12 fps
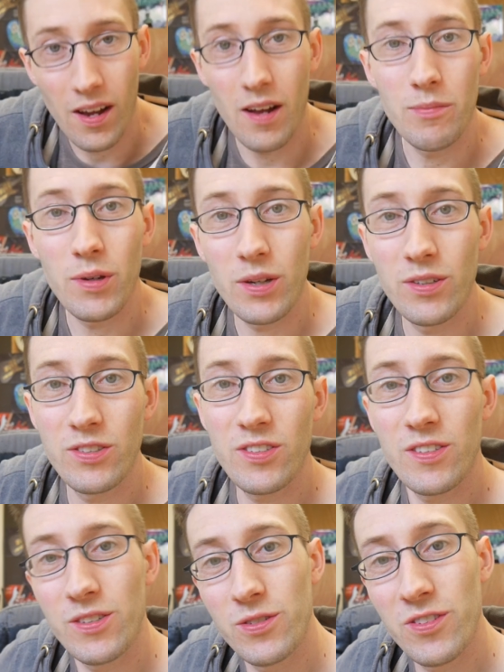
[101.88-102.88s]
I'm going
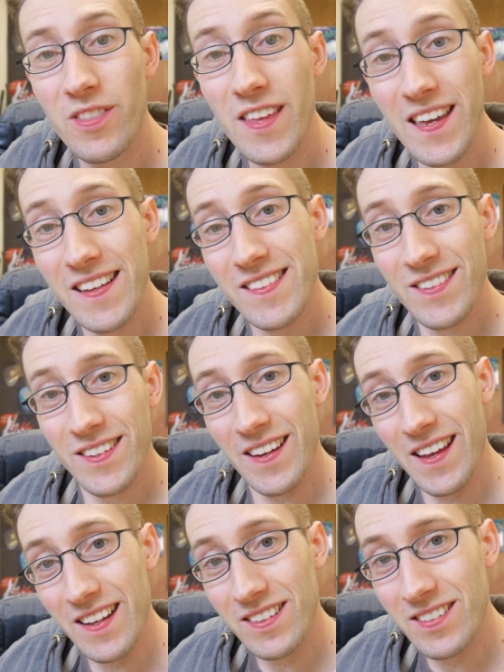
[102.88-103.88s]
to use the
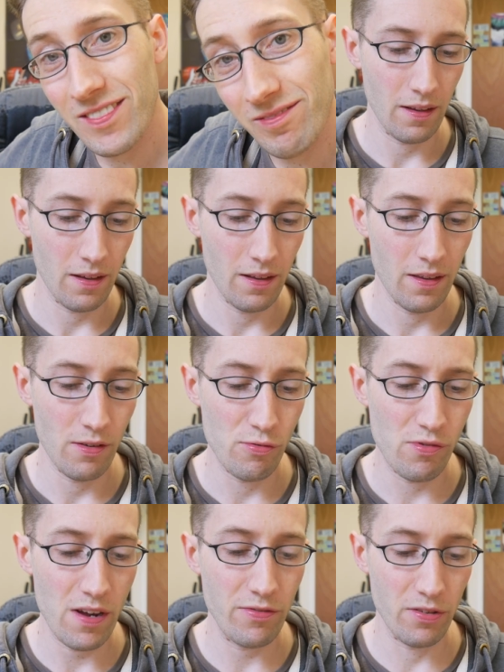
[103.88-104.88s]
internet.
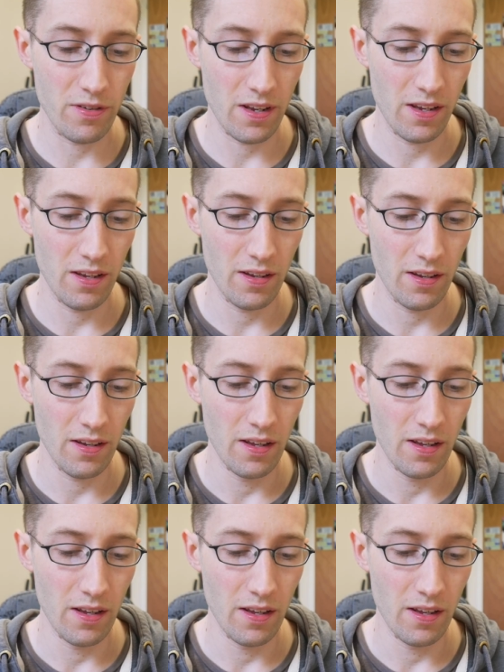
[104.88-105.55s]
Reverie.